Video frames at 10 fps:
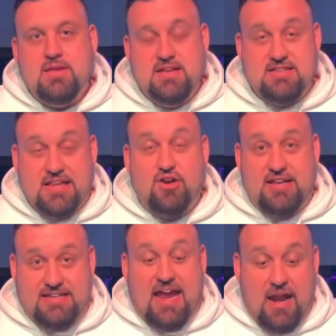is
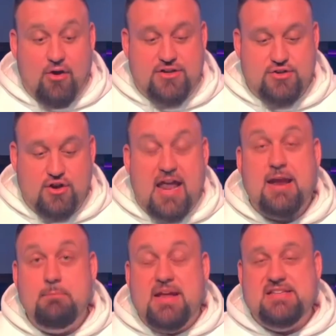literally character, and
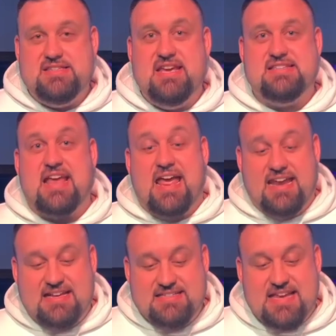it means this an
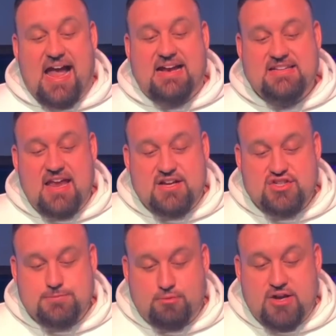exact
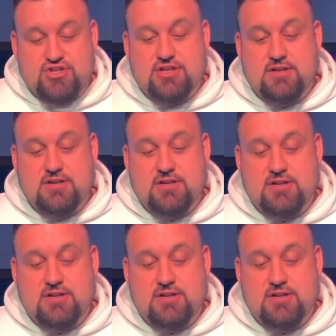expression